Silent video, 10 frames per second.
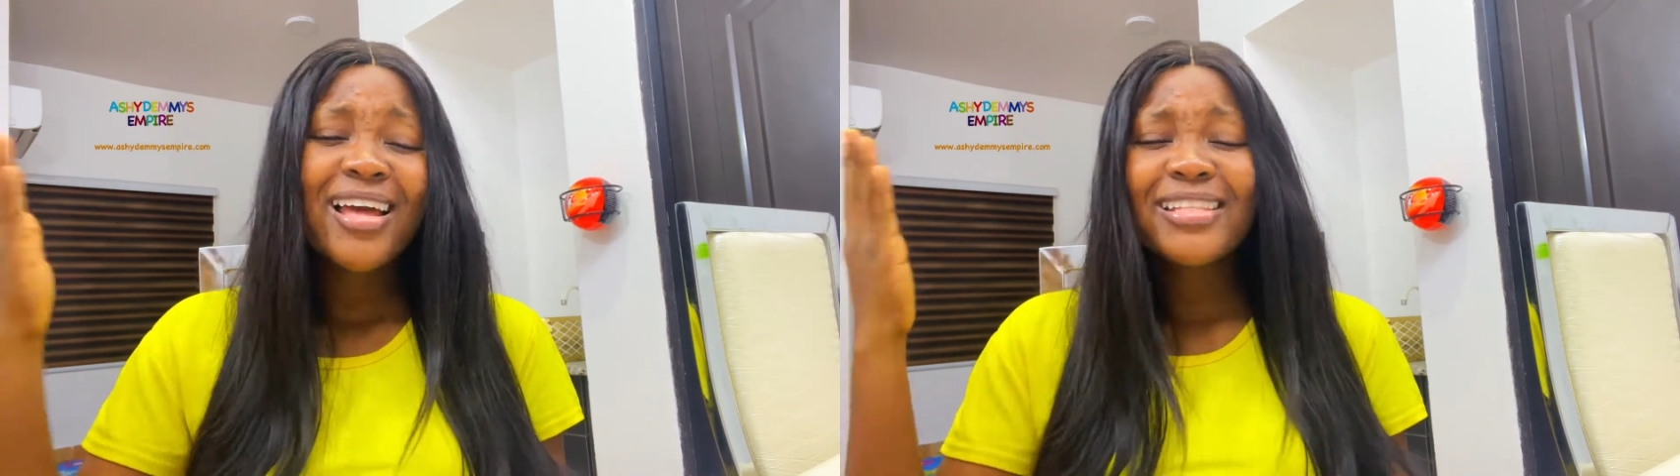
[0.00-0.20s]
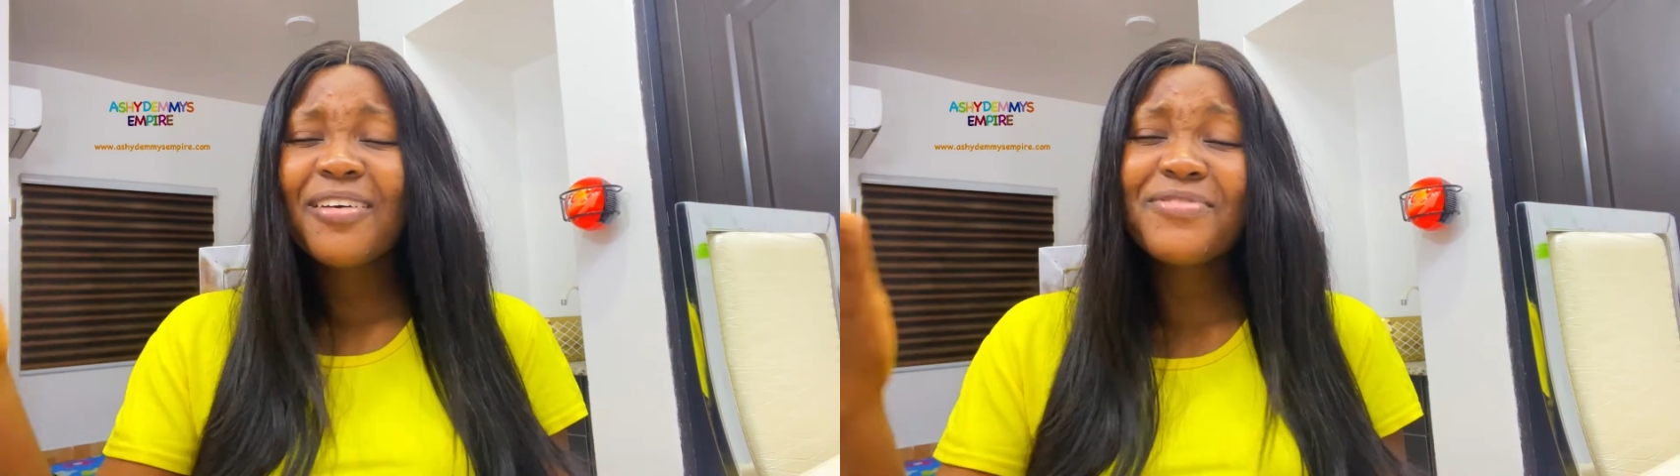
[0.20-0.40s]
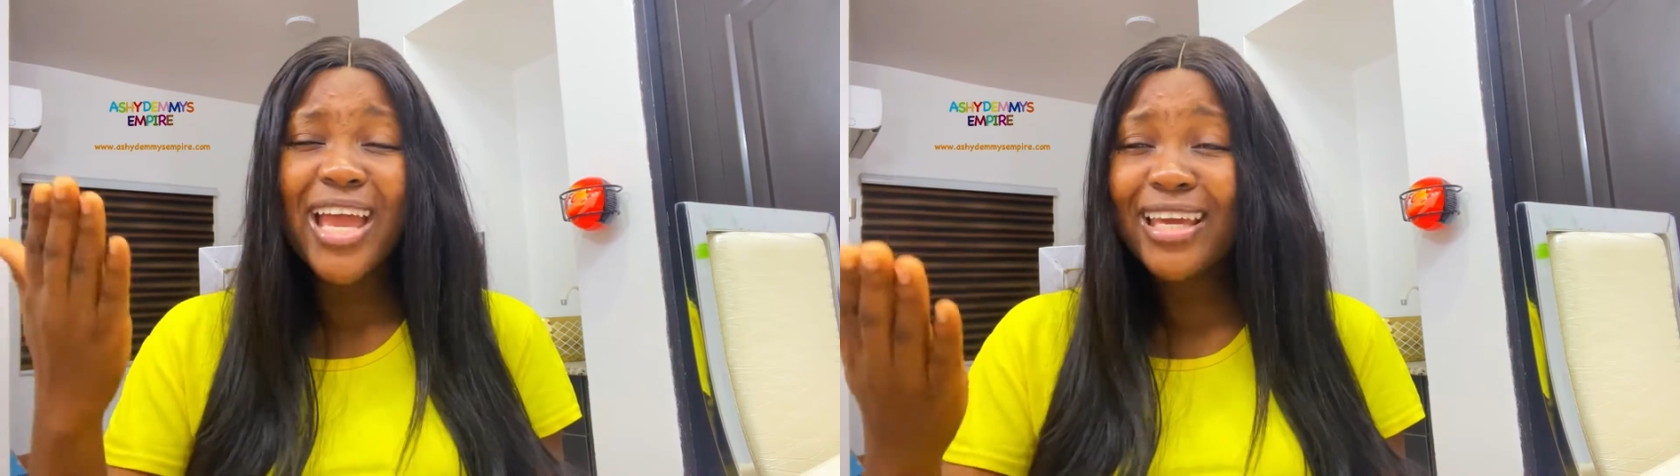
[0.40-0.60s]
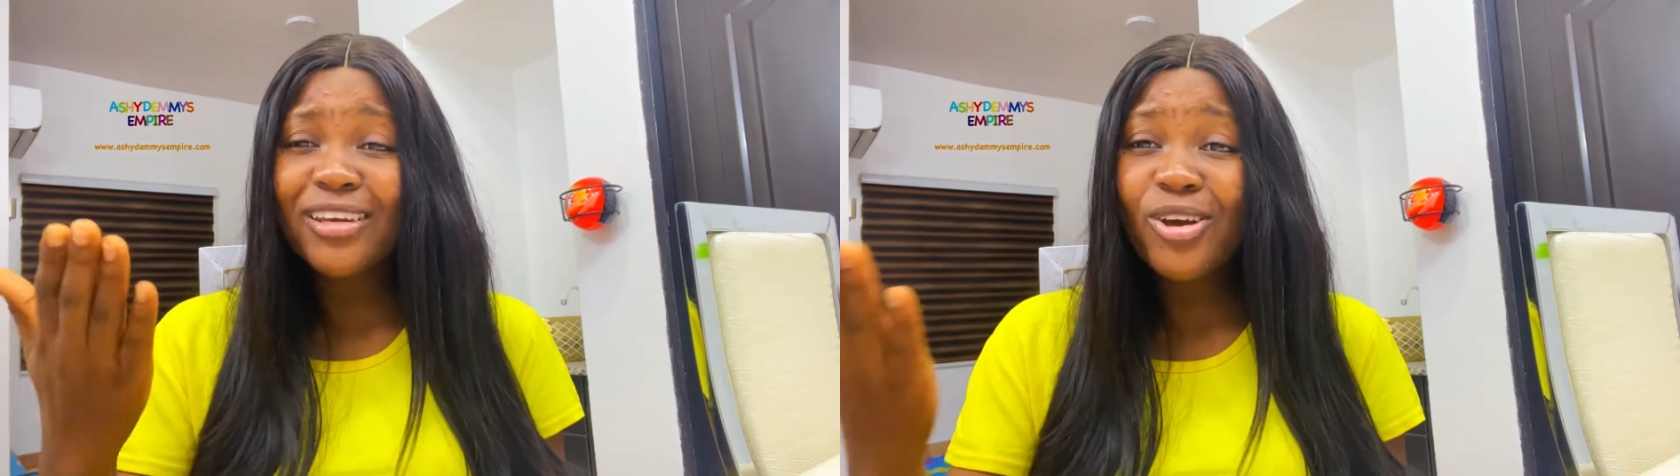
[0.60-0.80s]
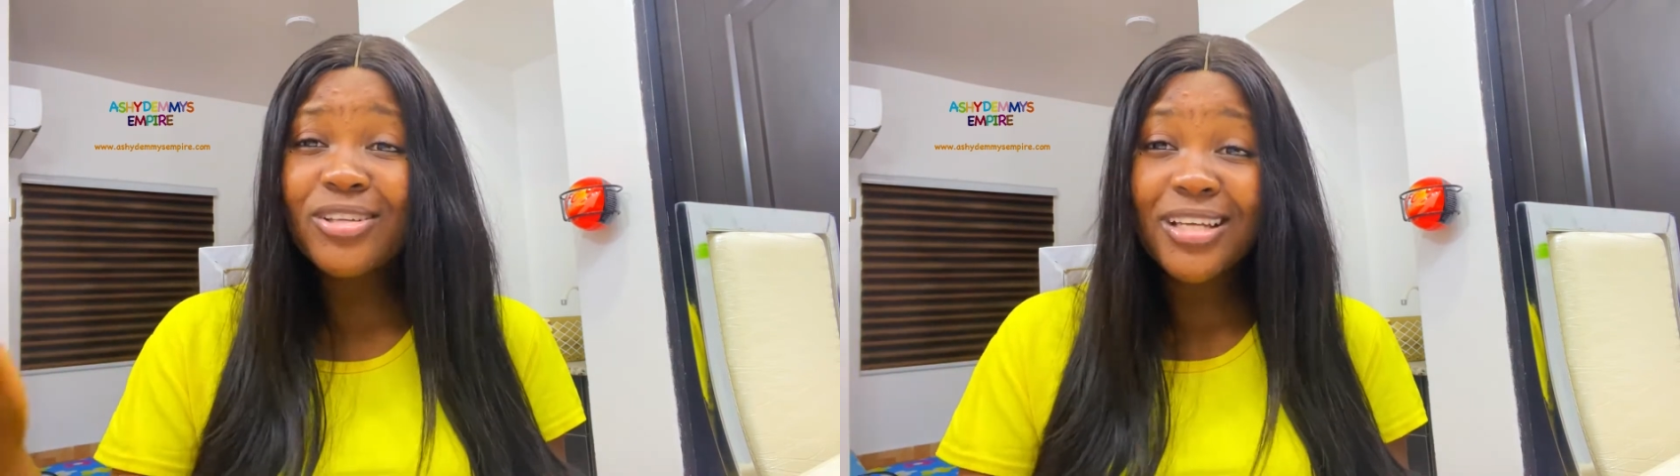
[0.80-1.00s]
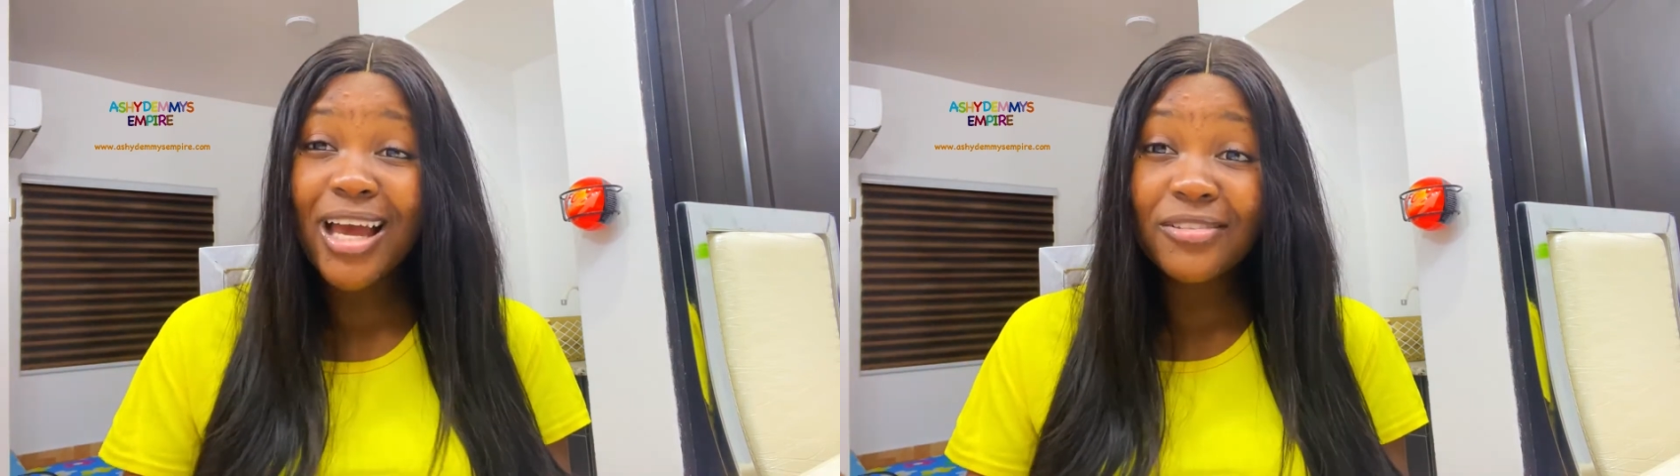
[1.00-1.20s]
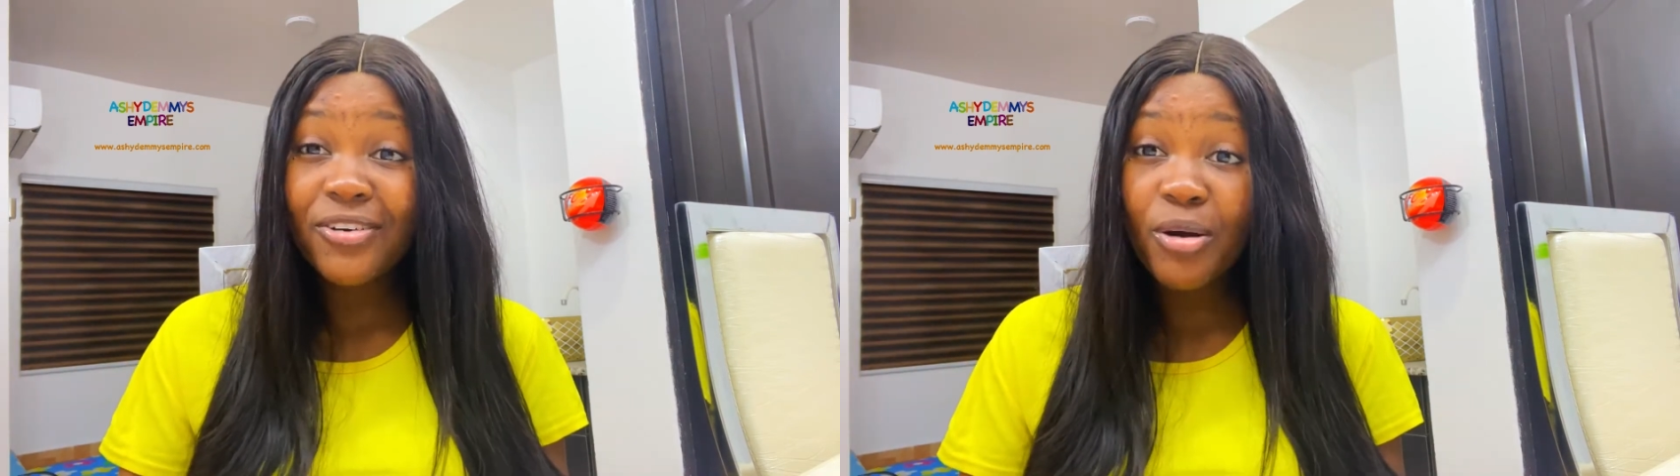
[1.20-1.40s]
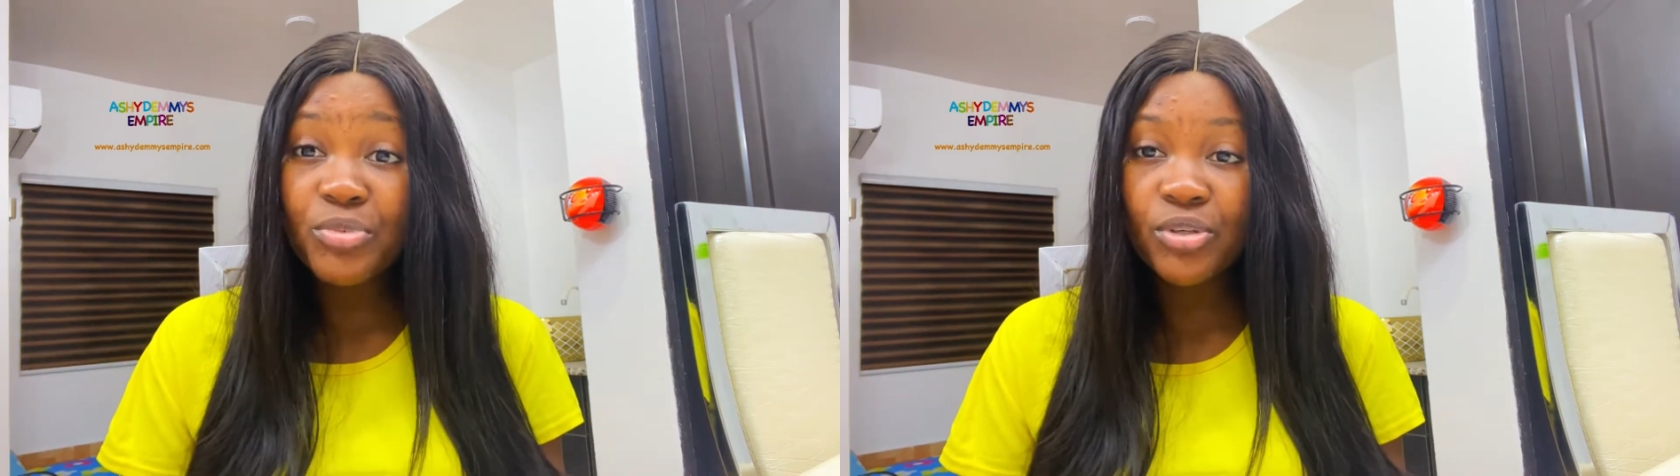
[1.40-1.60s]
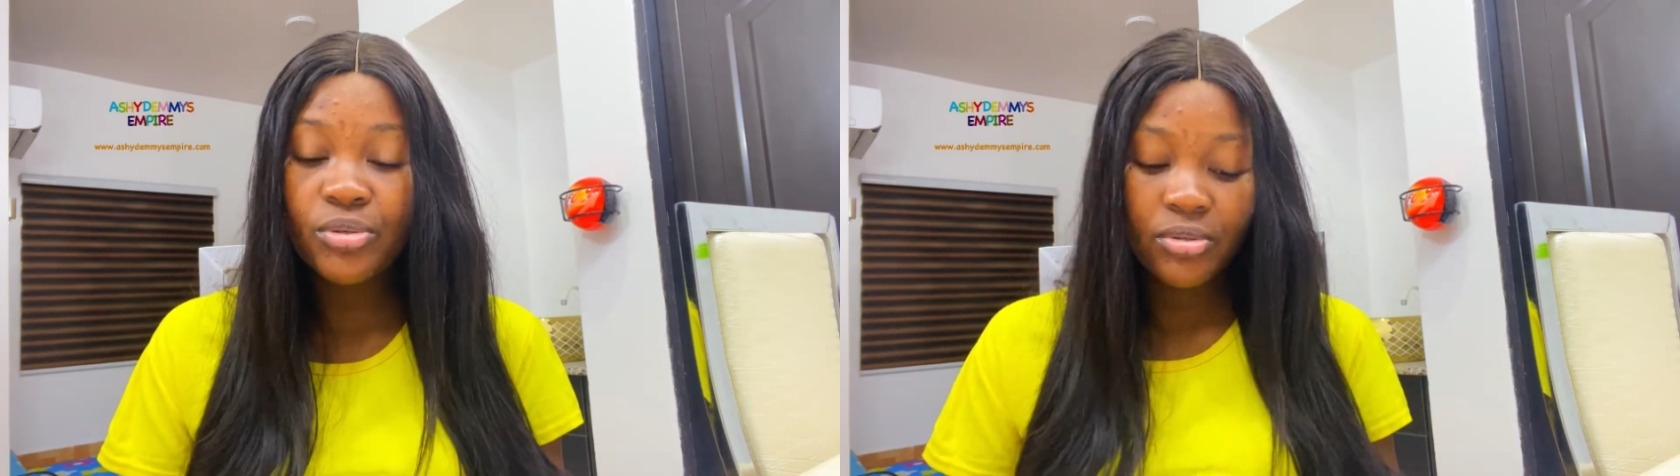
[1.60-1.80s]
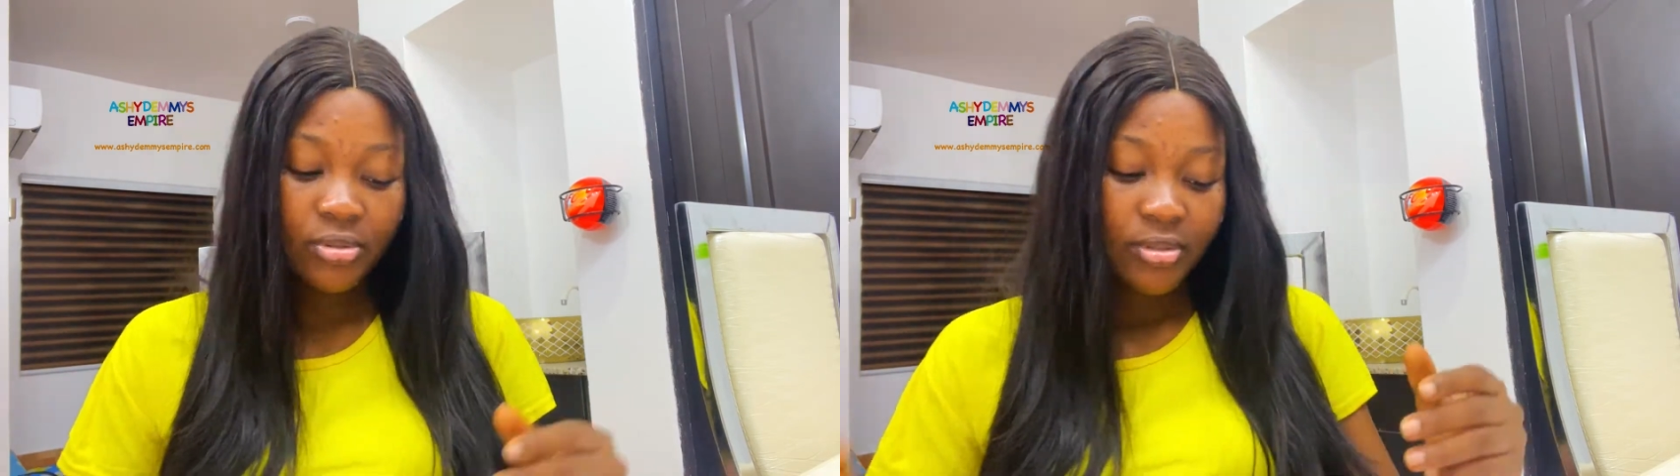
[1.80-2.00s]
they've taken your child from
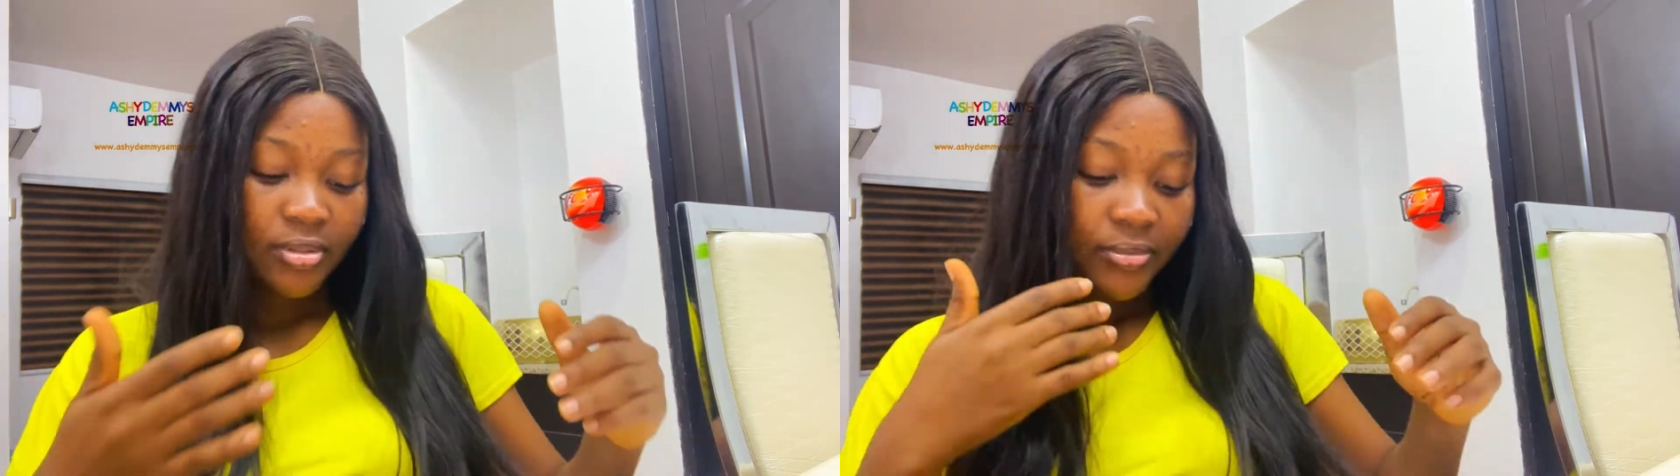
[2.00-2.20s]
you.